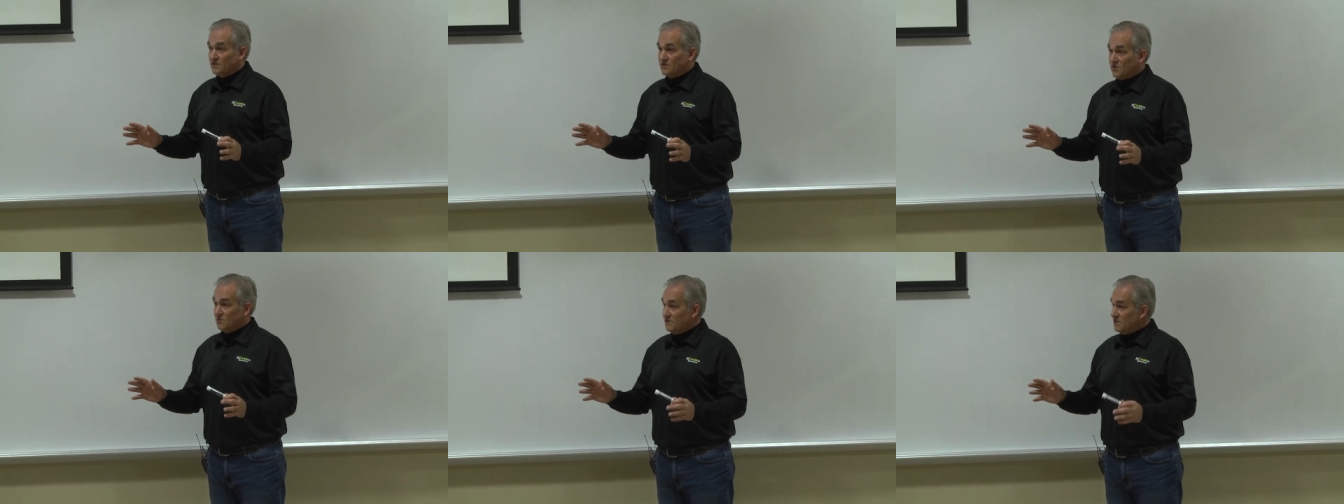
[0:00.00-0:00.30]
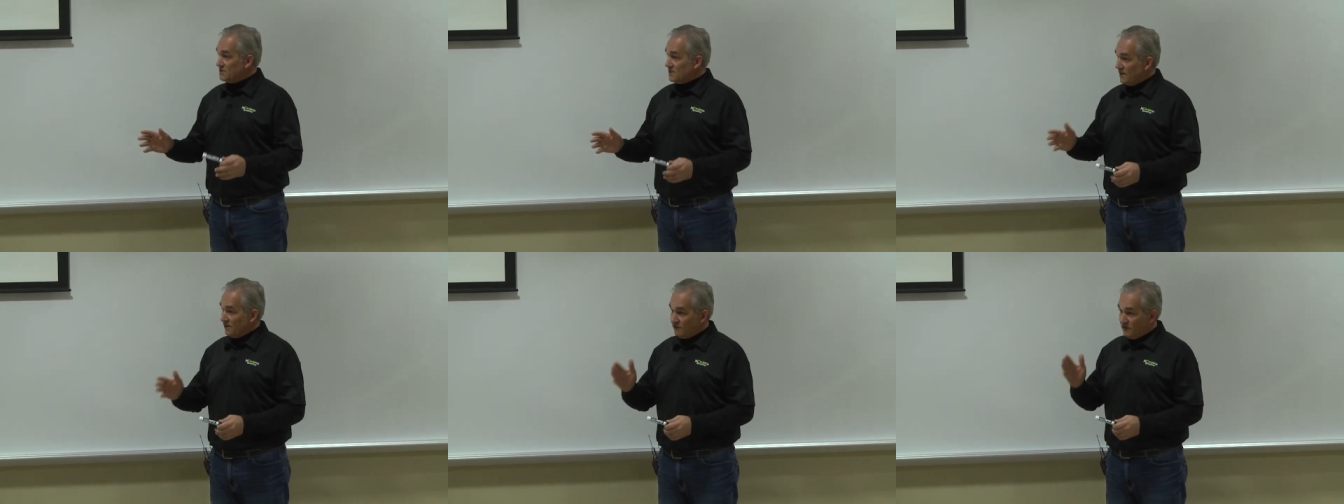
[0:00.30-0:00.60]
So it
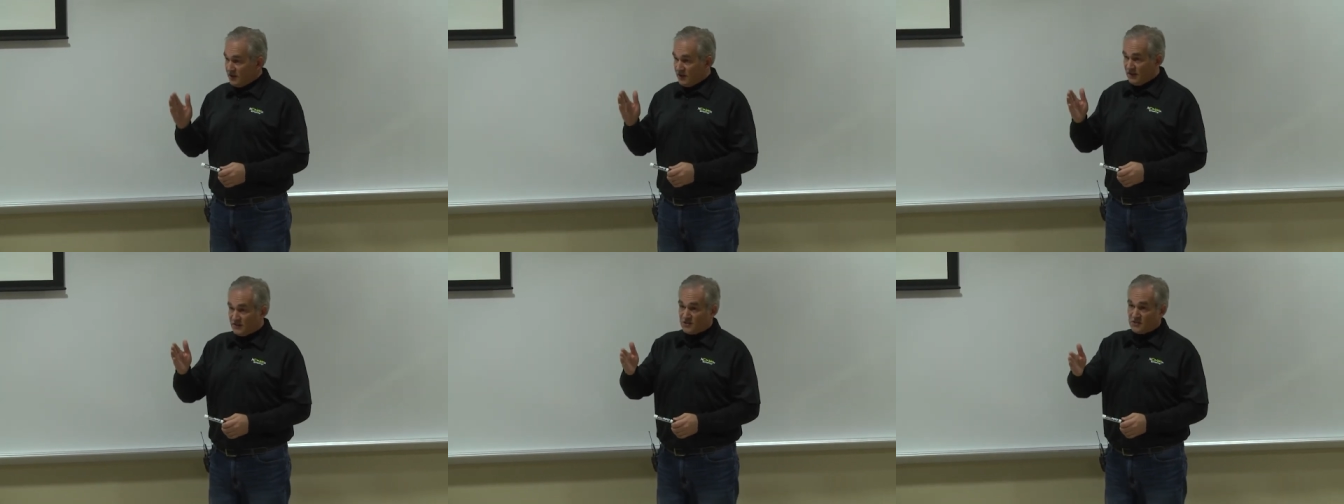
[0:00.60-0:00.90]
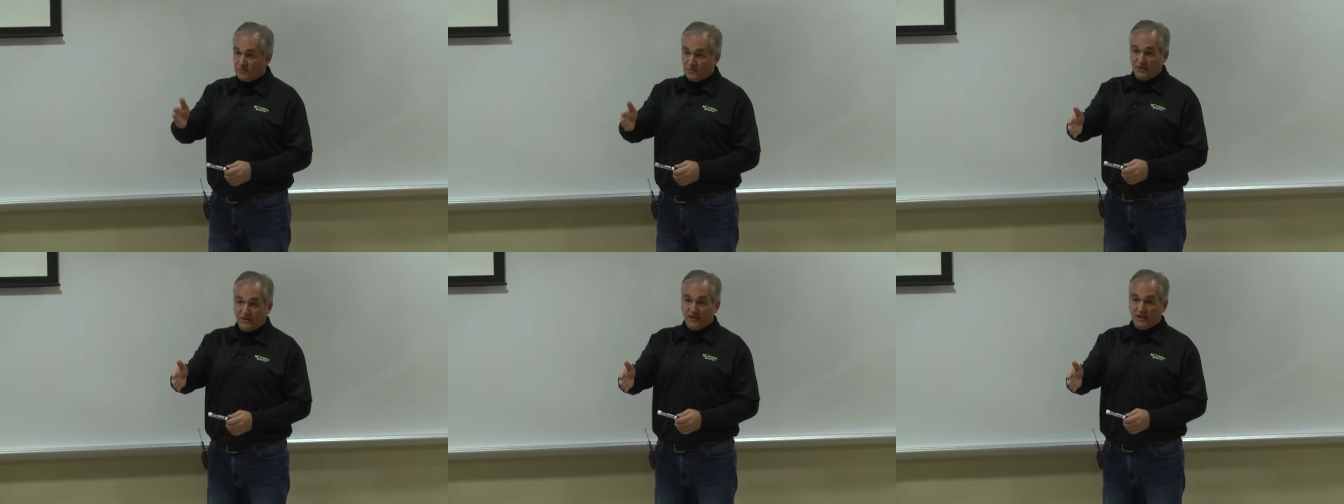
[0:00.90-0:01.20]
means that every
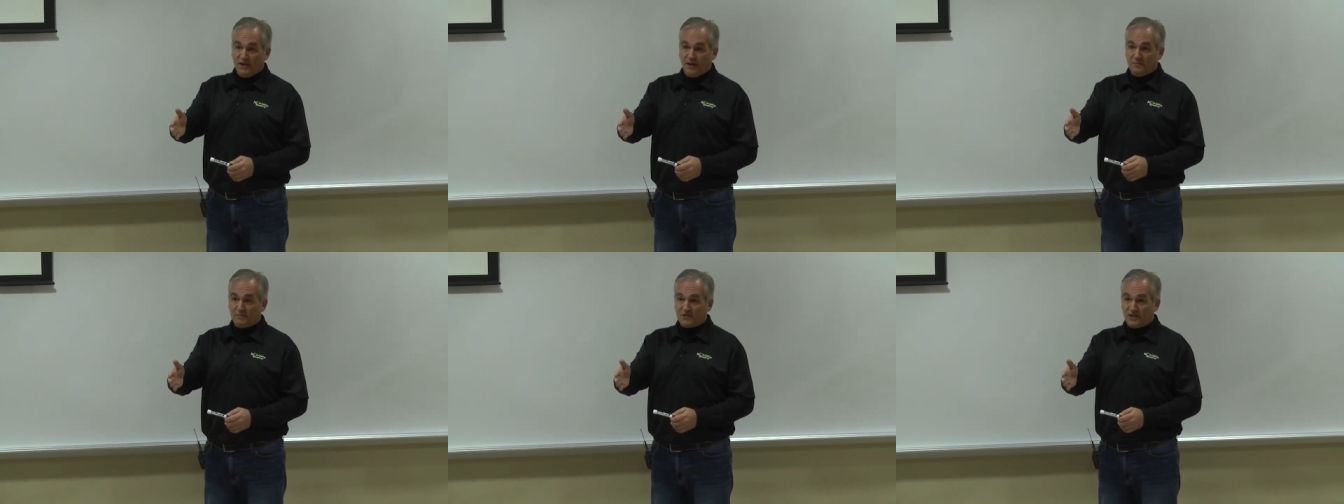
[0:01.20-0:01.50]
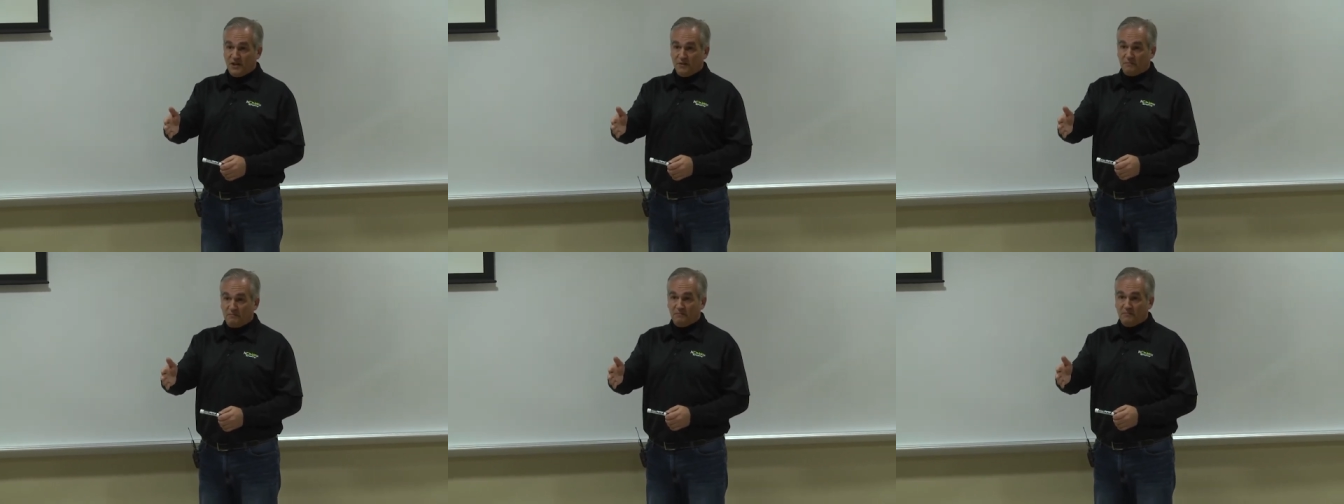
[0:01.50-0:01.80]
customer that comes
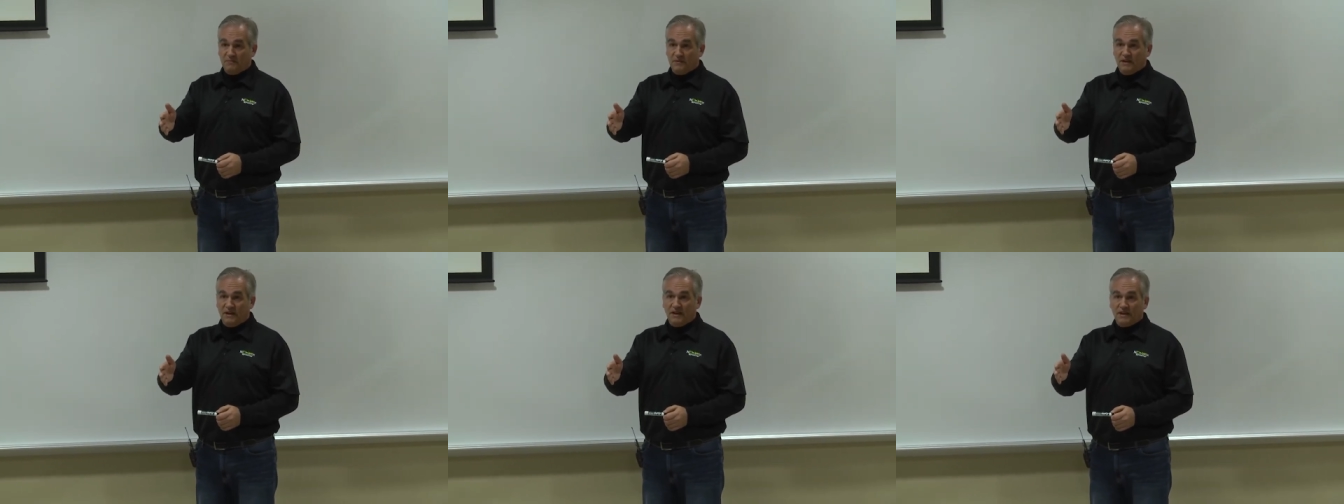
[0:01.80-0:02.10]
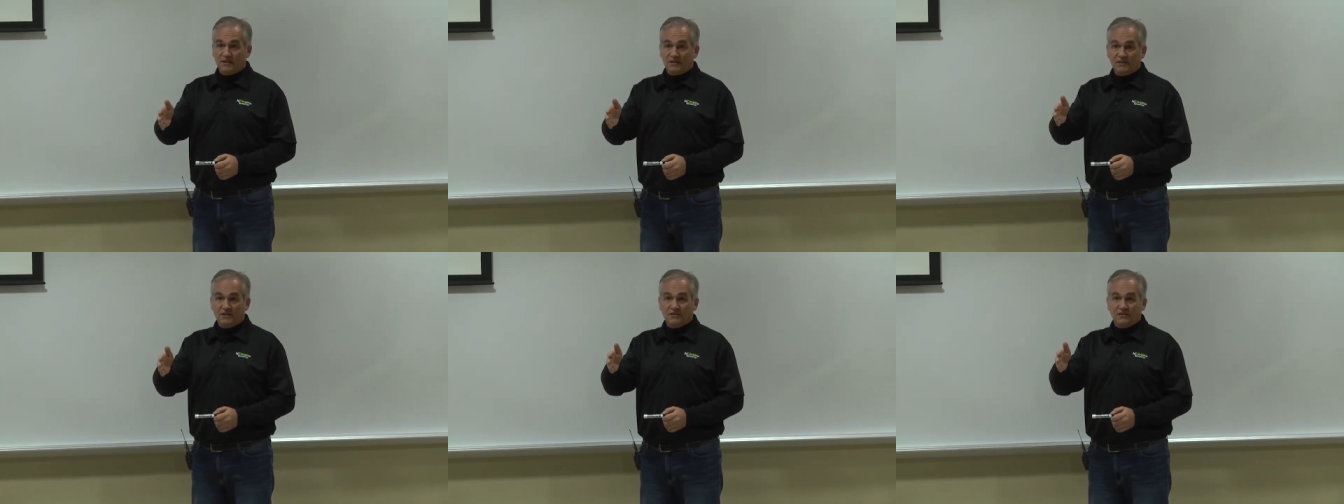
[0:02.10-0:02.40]
up
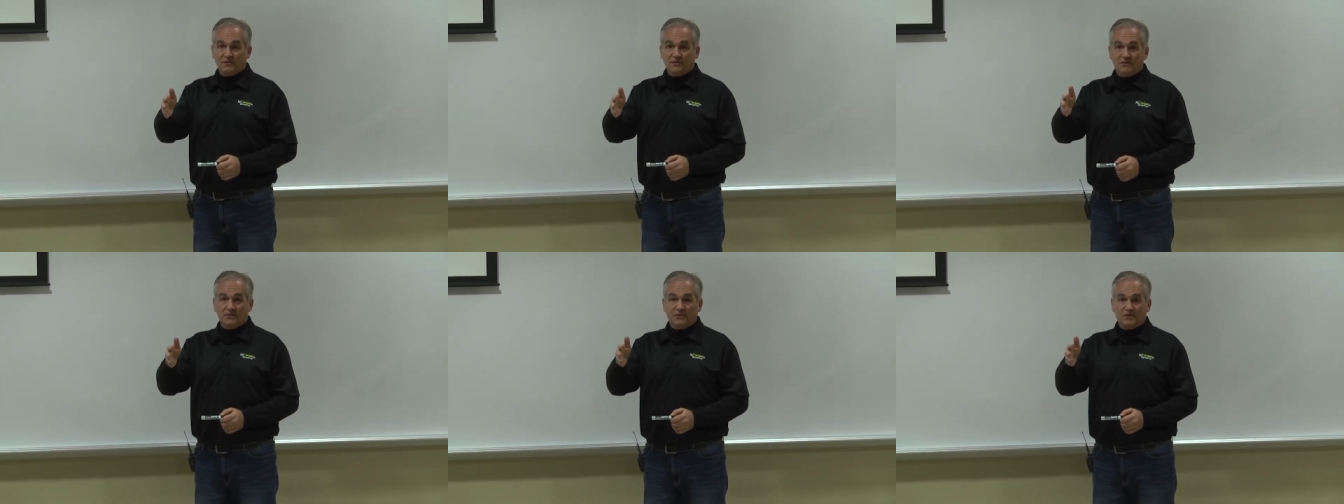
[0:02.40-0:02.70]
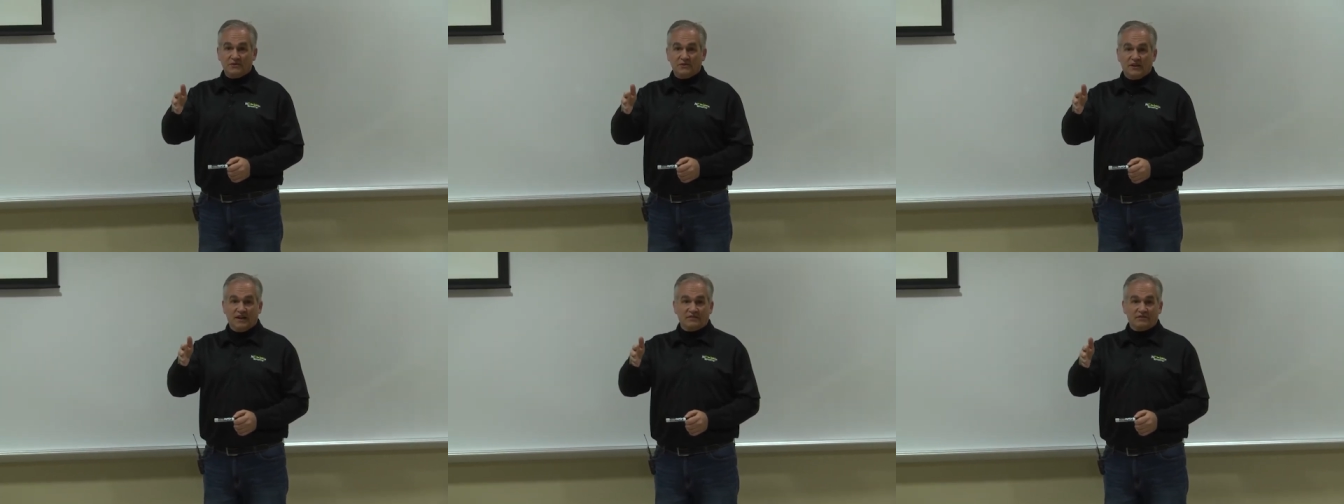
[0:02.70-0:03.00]
and you
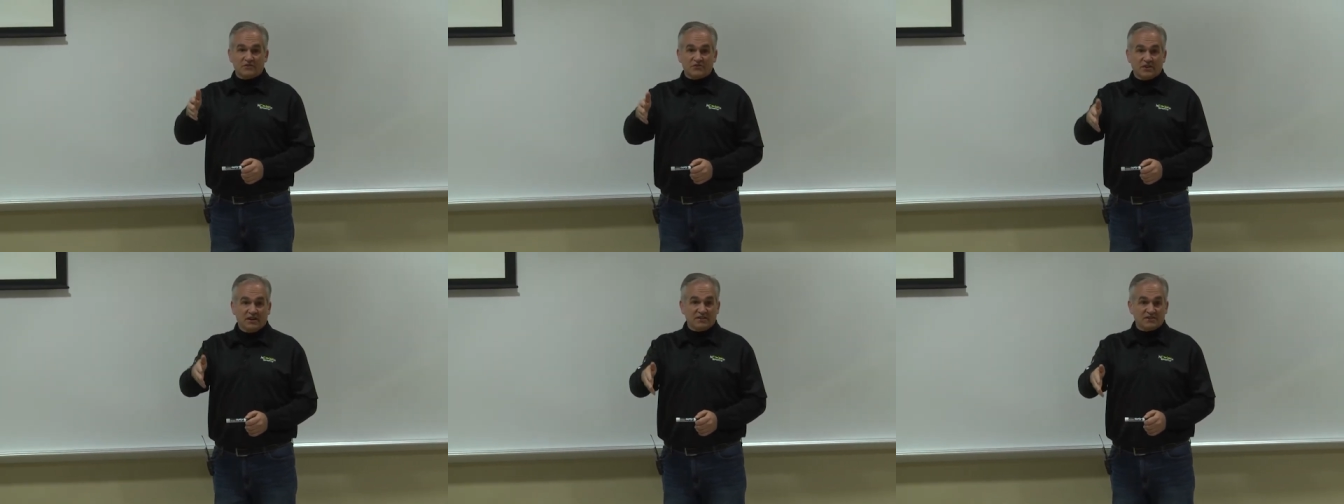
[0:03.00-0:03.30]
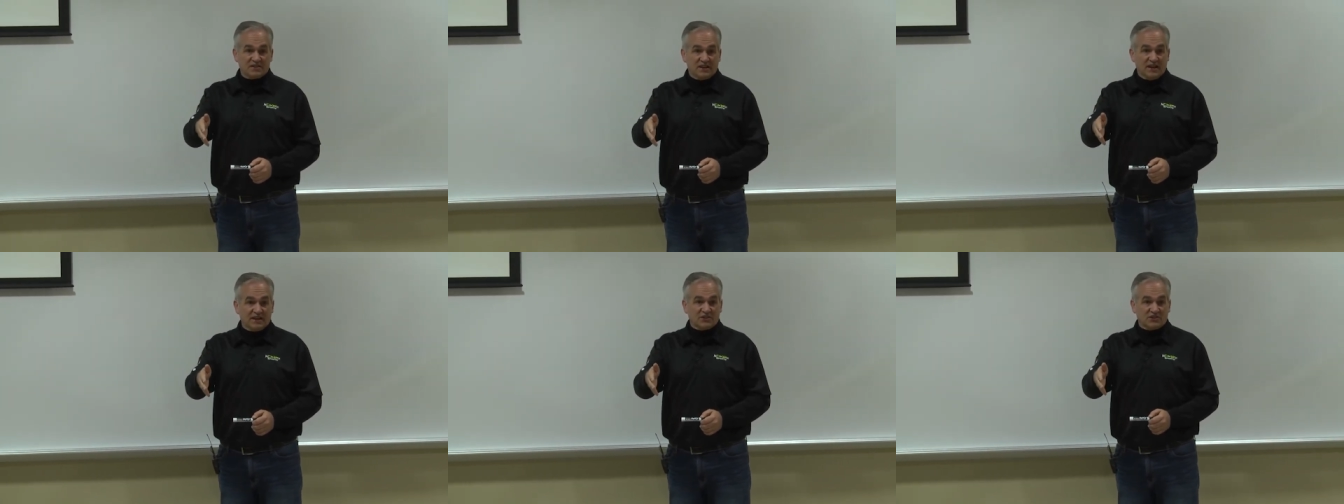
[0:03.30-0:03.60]
you have a
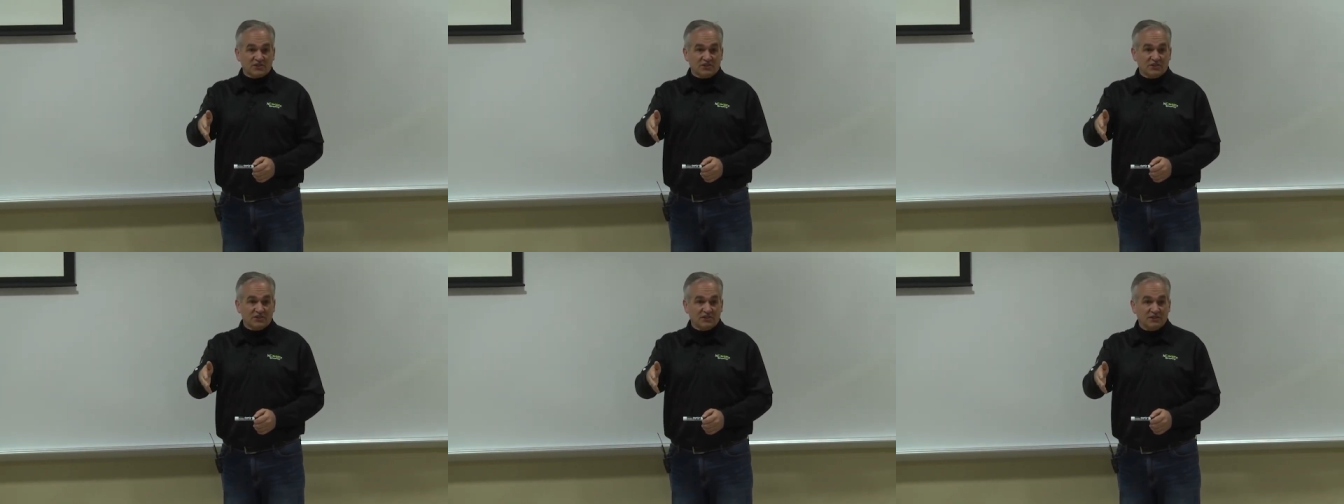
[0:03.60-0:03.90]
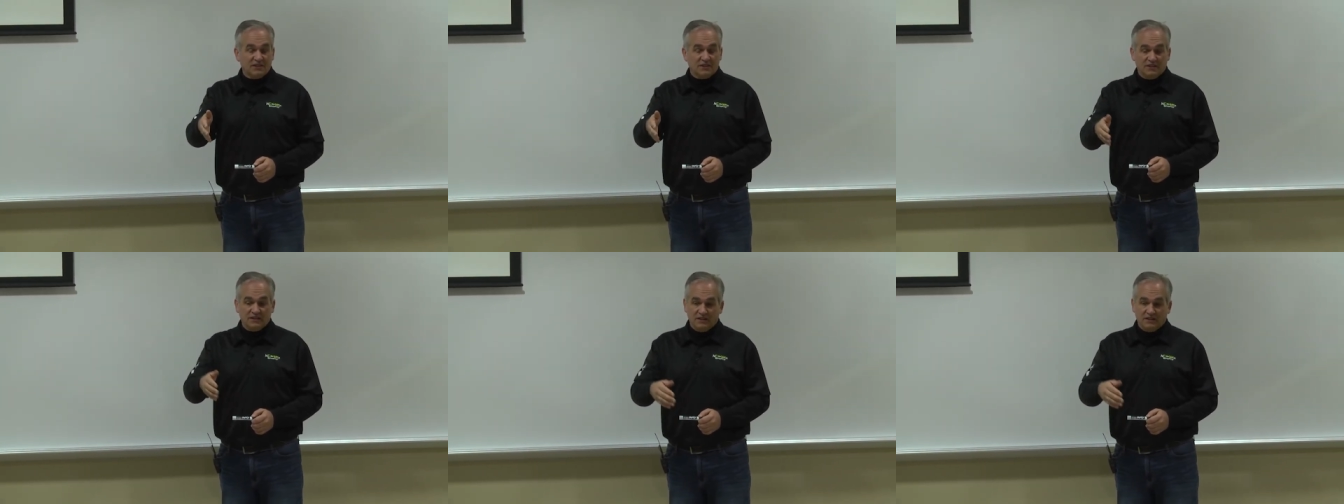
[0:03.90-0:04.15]
transaction,